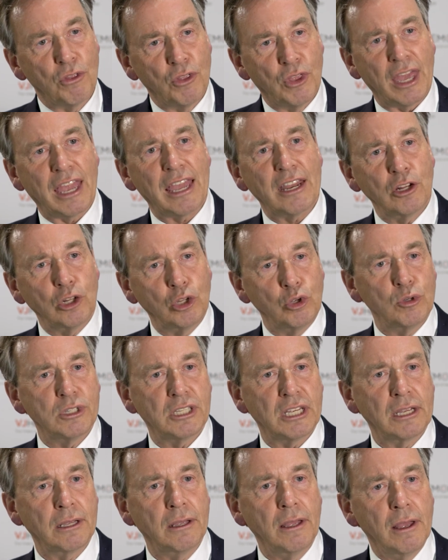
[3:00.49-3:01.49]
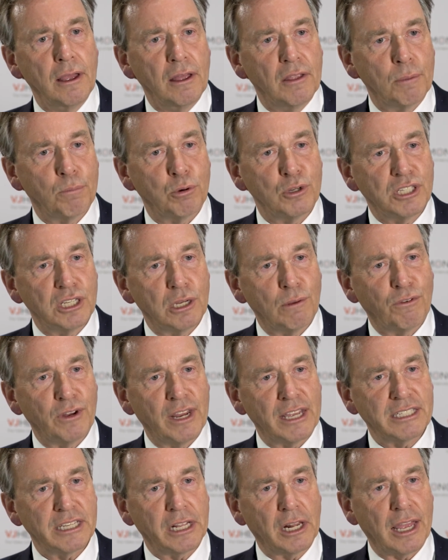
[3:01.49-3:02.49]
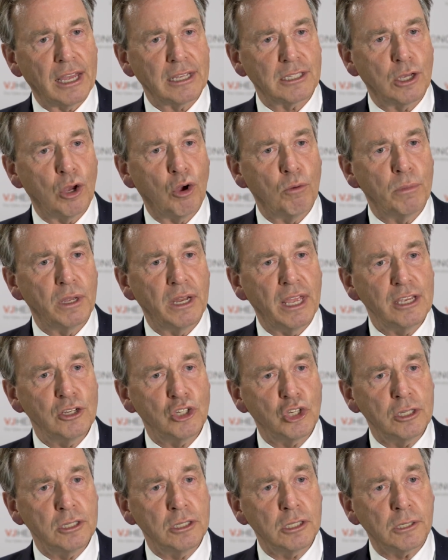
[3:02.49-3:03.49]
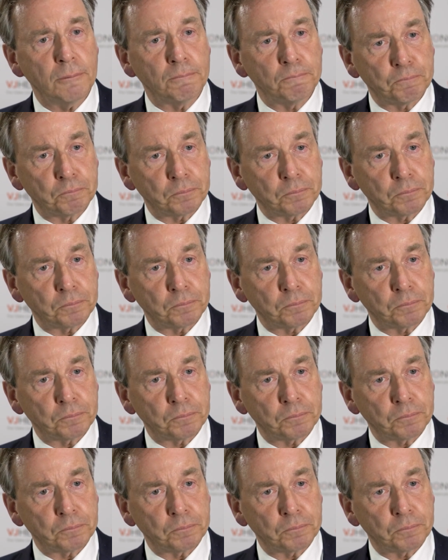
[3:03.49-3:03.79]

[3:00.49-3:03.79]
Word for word: then using ibrutinib venetoclax combinations